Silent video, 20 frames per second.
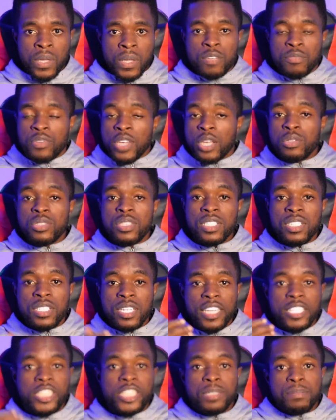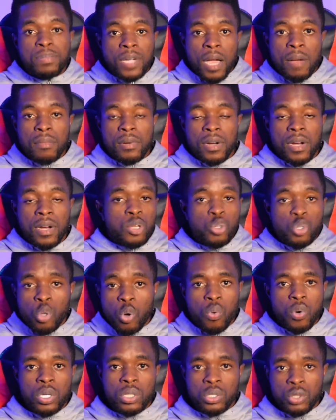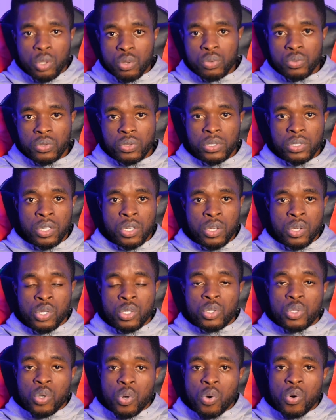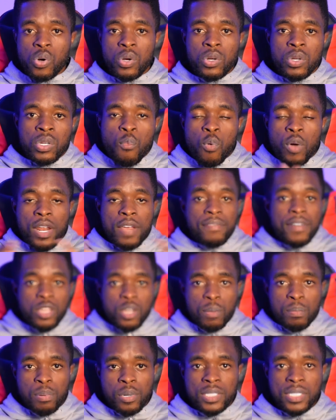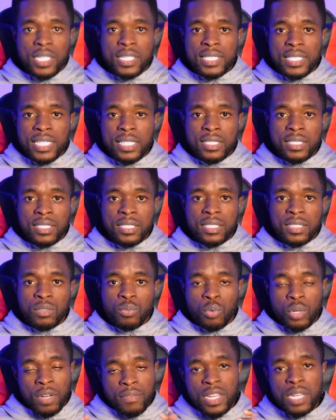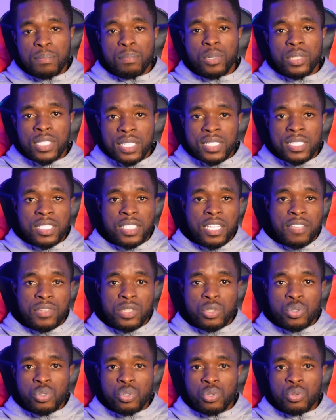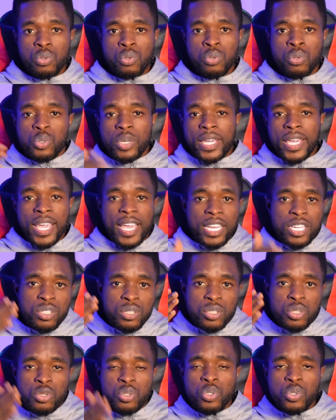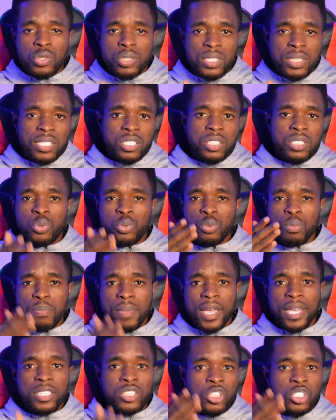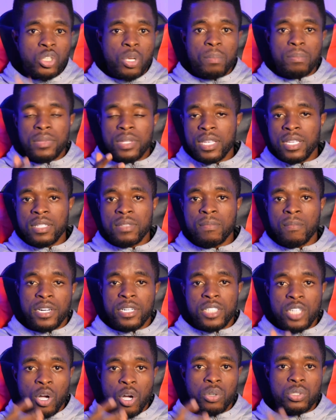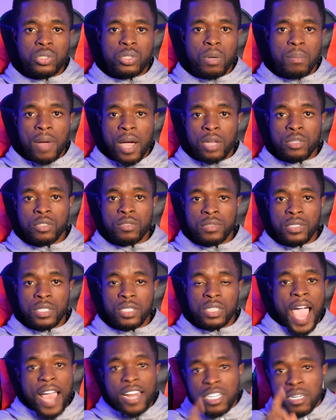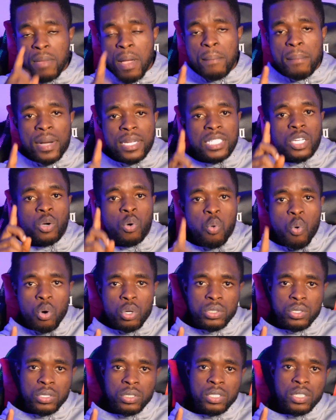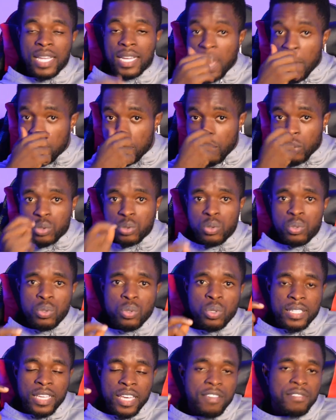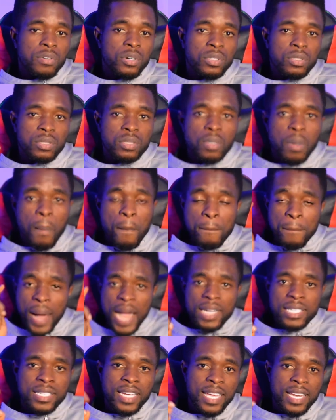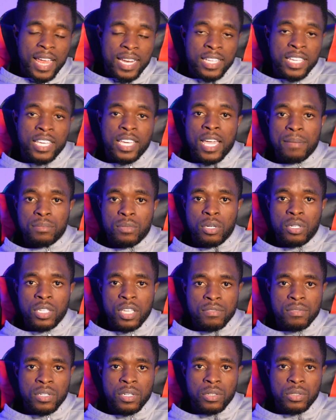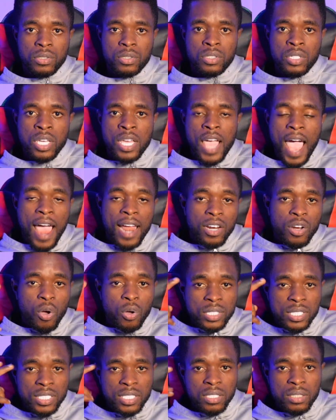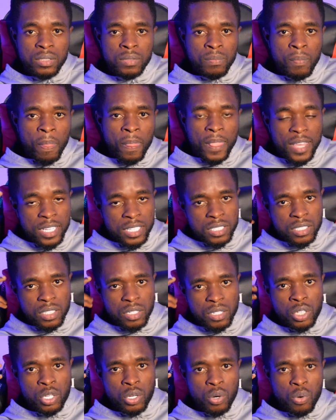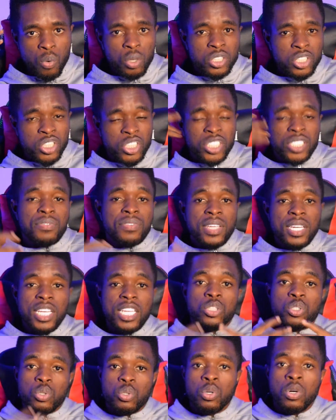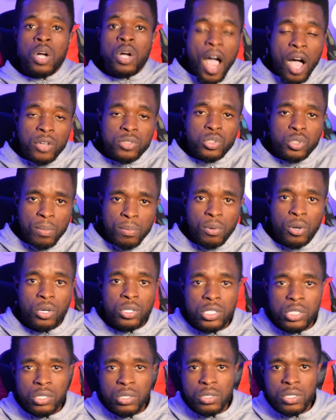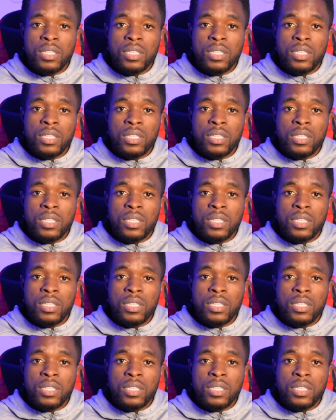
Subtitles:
If you're using a cheap camera, no one knows. So whatever your budget is, whatever the budget is given to you, you can use it to make something very awesome out of it. I remember the quote that Apostle gave us back then, and he kept on giving us, and until it was driven into our subconscious.